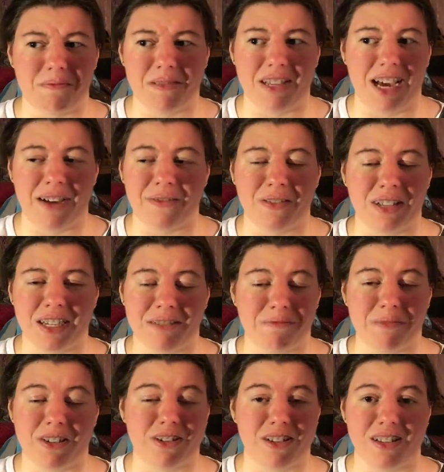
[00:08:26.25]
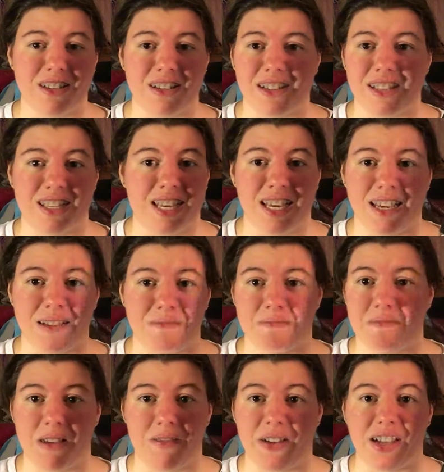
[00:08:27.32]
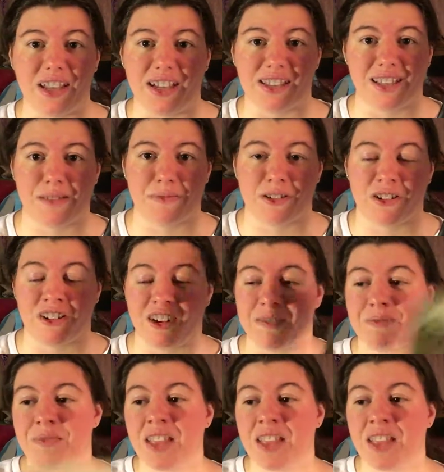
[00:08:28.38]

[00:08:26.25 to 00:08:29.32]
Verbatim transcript: Definitely interested to see if I like this book or not.